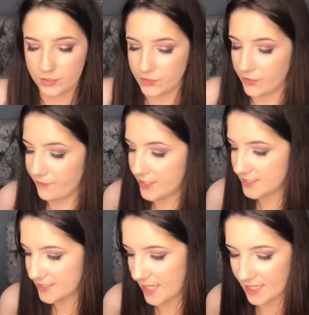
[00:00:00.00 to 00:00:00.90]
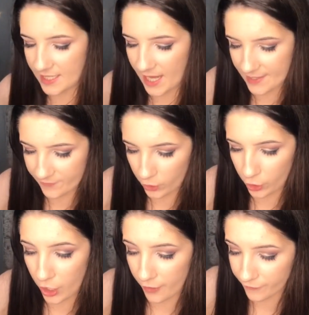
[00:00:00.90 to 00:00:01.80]
So the first thing I've
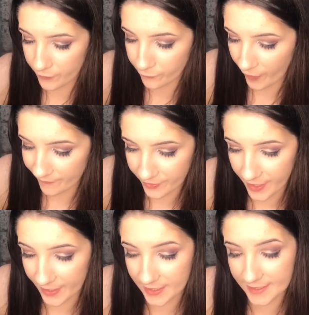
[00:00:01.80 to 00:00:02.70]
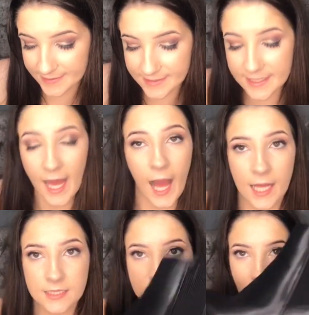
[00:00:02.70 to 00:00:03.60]
got are from River Island,
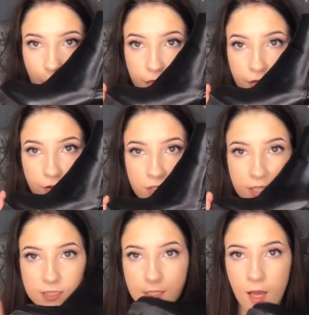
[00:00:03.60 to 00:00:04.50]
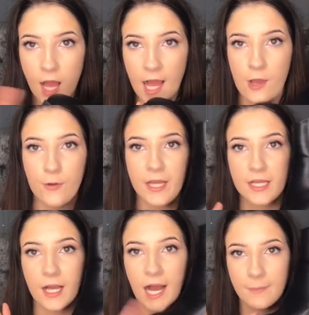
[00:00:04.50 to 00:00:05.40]
and they're these. How
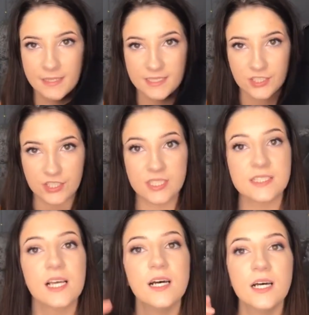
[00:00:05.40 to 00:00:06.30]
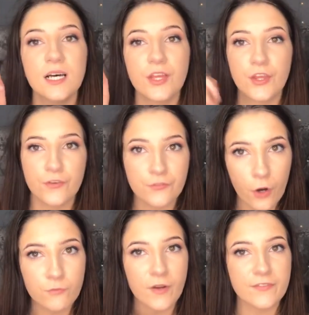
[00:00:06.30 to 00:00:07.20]
amazing are these? They're
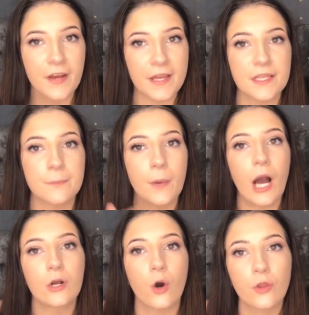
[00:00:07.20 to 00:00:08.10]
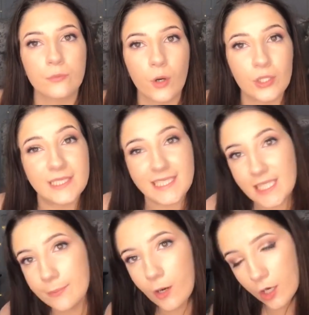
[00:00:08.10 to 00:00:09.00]
from River Island, but I got them on
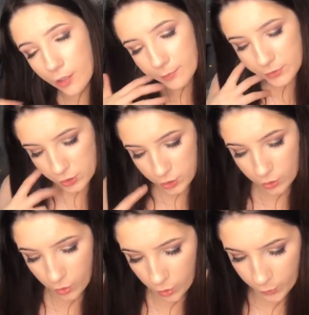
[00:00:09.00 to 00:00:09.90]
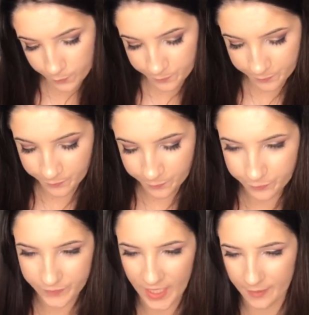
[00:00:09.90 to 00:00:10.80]
Depop, so
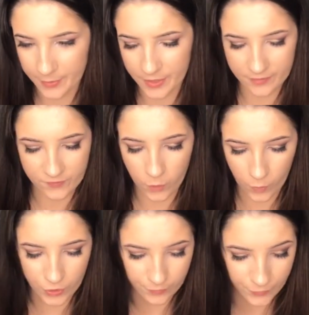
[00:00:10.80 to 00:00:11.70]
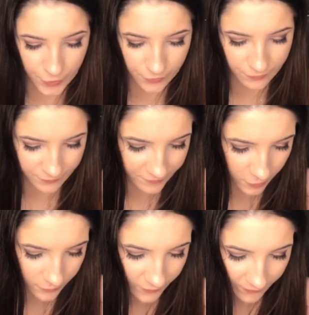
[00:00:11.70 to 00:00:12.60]
yeah, but if you want them, they're
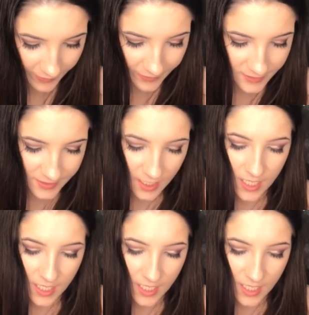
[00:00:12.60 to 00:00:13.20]
from River Island.